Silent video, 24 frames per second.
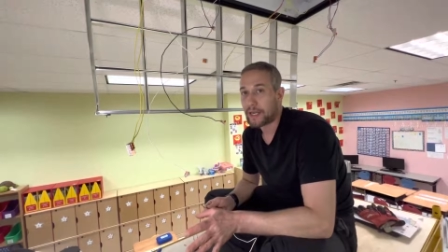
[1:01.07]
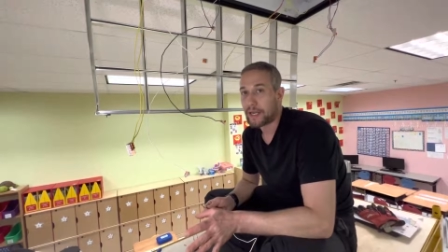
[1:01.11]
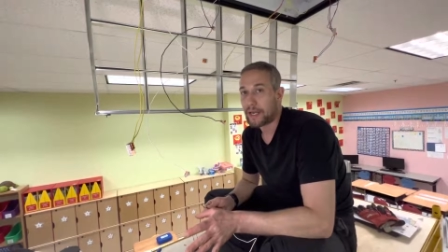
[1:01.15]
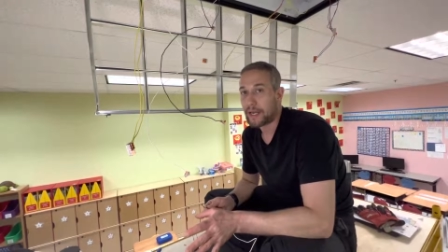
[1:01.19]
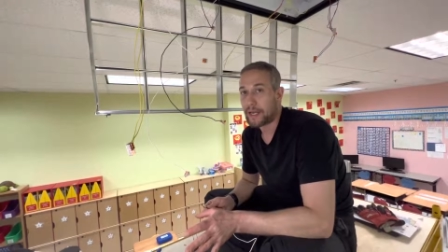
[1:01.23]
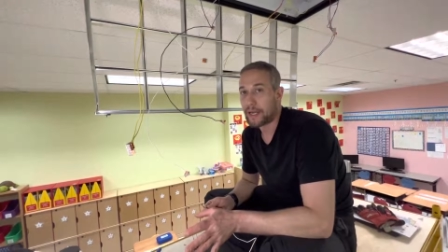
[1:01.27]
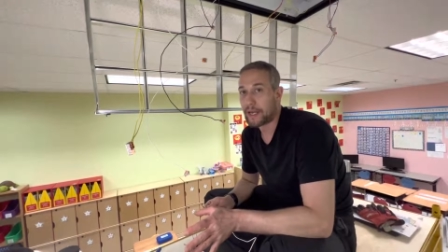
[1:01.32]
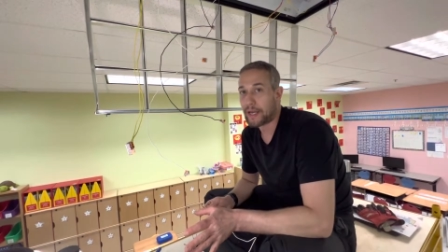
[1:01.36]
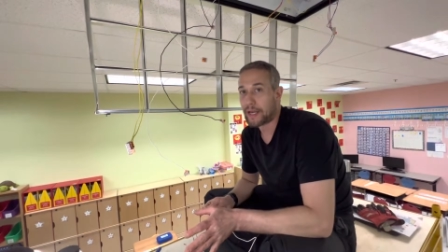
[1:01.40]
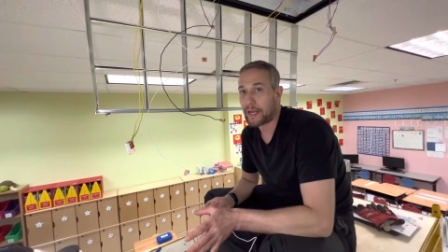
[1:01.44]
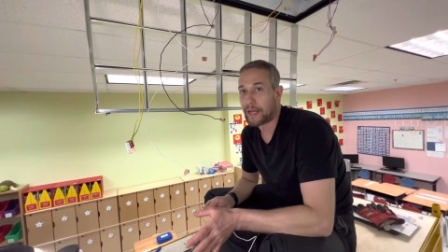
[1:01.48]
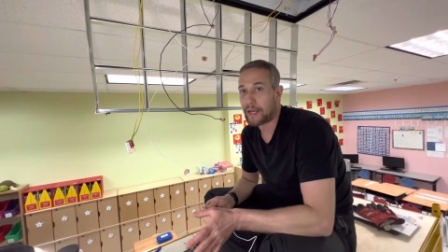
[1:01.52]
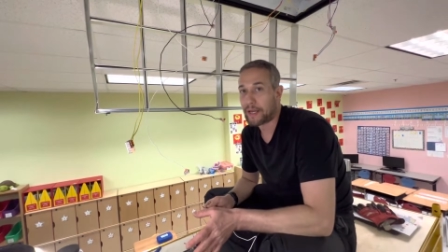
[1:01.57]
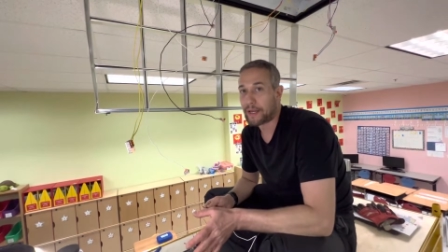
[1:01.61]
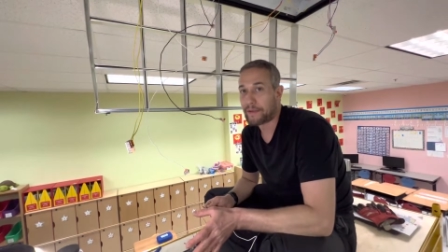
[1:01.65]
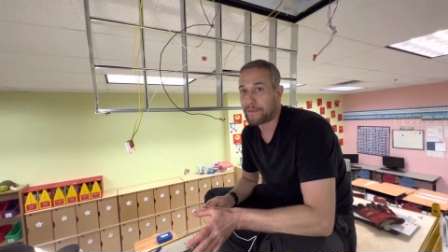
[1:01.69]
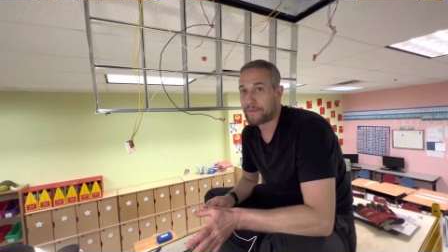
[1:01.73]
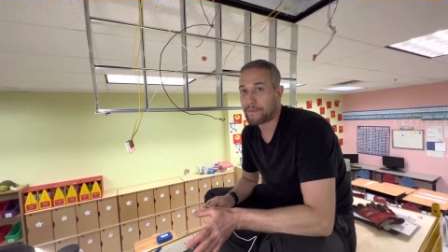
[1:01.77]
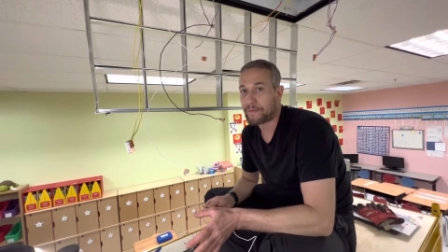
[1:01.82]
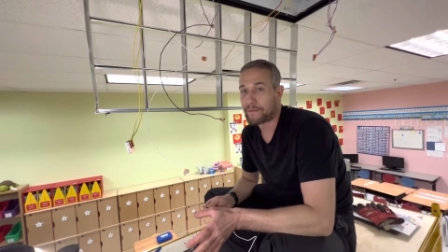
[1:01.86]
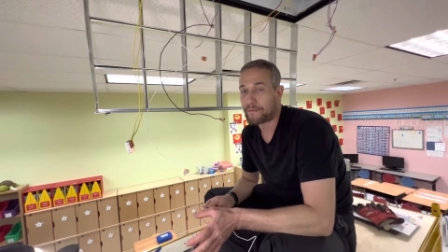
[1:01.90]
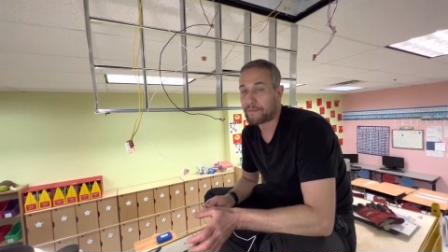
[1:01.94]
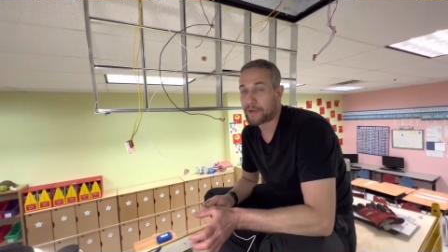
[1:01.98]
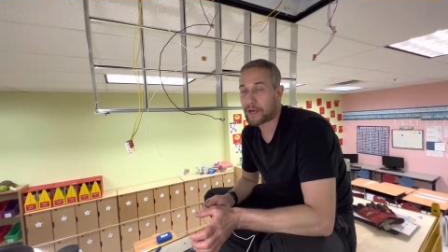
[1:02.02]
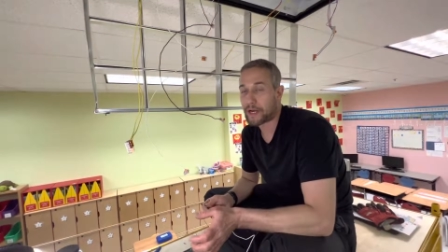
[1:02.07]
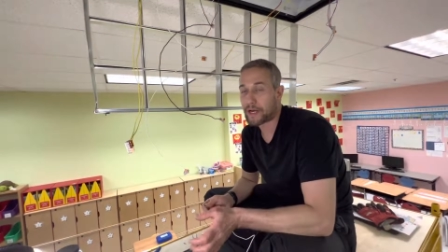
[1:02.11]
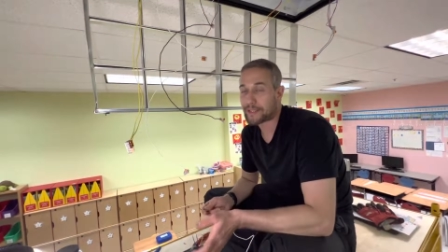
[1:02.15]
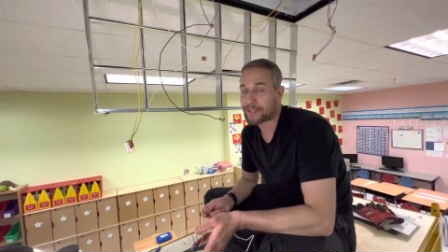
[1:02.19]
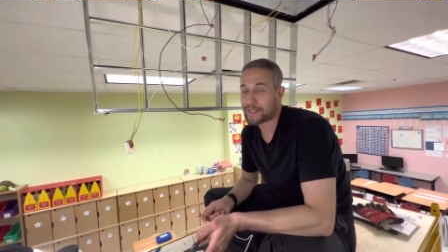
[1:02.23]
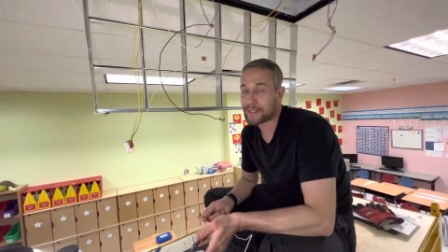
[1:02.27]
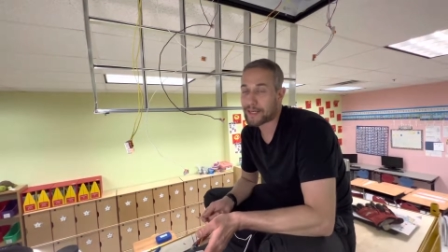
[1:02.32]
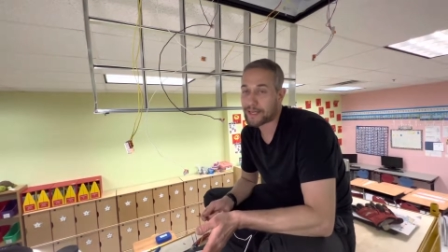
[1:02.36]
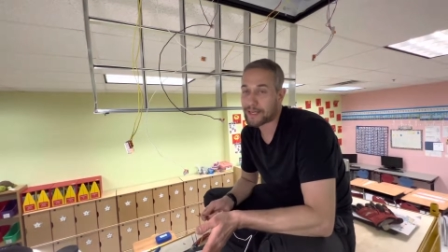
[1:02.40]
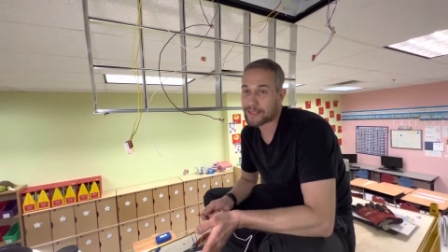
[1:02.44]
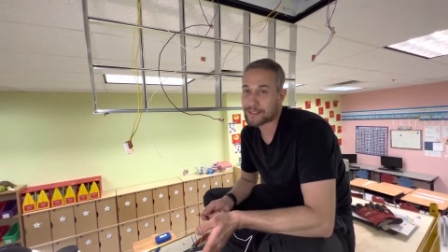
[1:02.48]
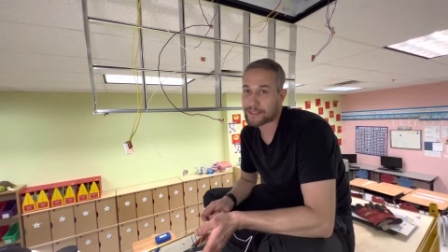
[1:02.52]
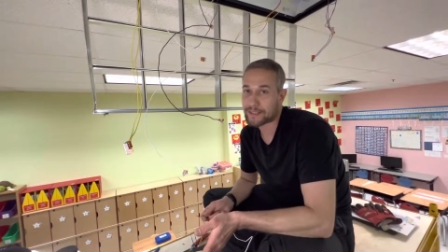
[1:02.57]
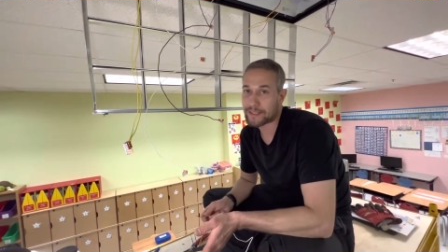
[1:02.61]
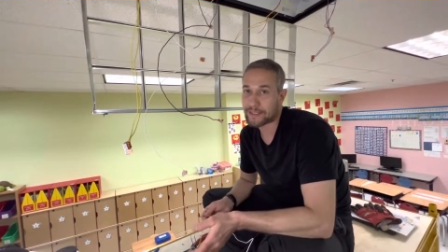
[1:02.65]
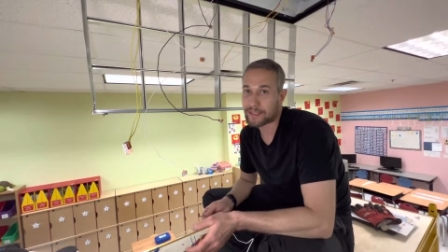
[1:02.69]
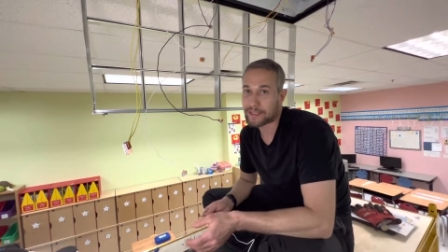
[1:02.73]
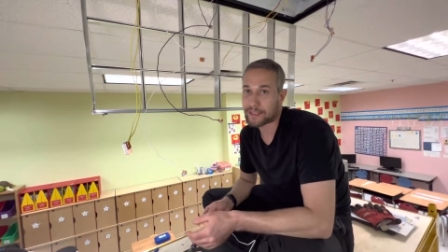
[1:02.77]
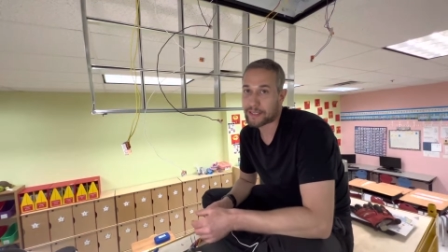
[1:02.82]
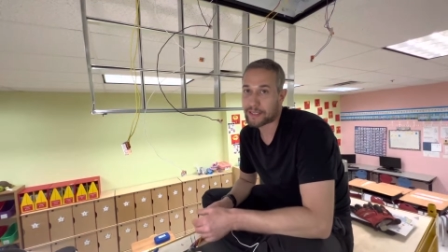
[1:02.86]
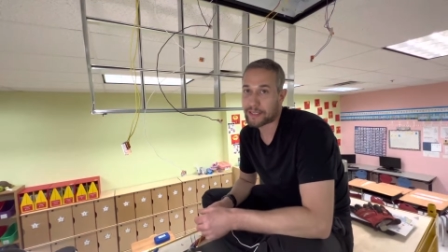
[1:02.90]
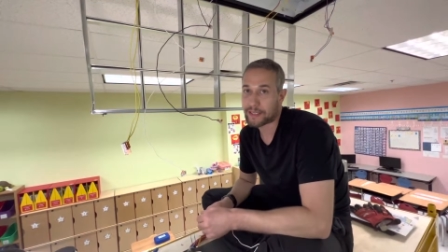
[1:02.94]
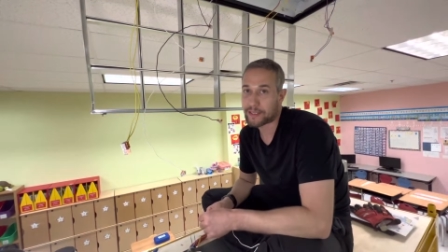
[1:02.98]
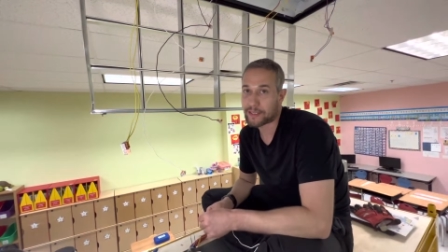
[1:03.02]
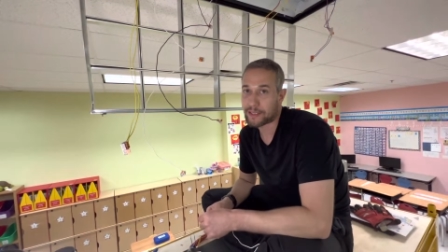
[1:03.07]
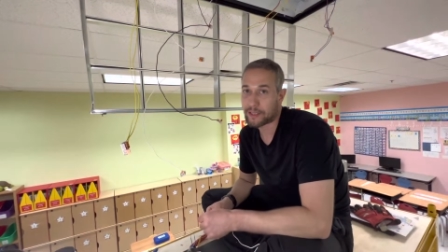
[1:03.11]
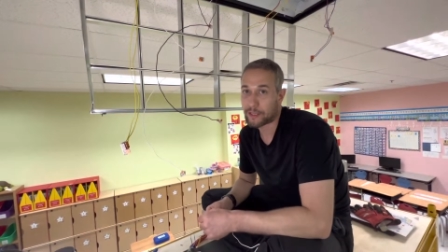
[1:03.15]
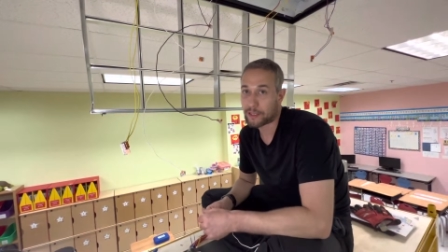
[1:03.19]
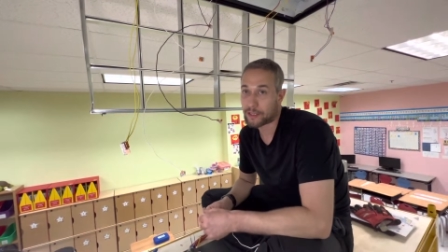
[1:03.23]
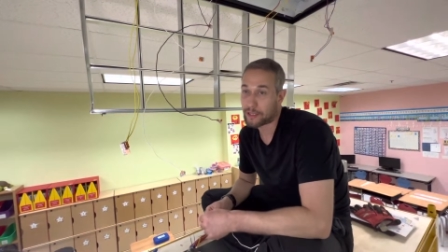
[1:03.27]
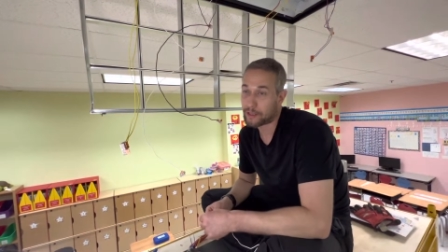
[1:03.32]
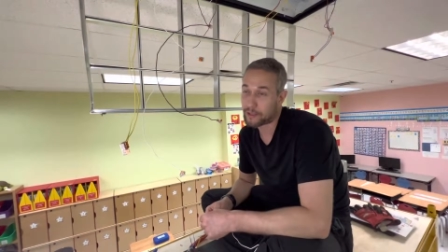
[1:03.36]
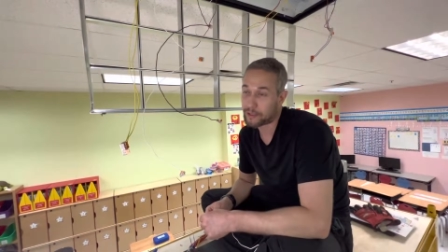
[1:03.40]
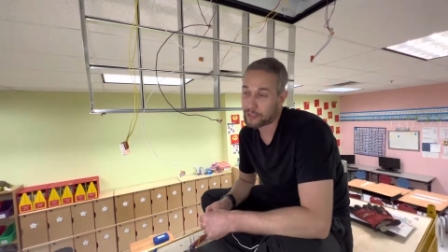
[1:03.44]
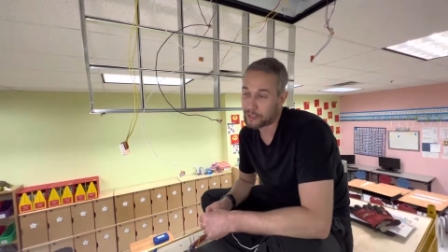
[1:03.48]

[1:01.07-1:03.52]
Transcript: And when I test it, it, it,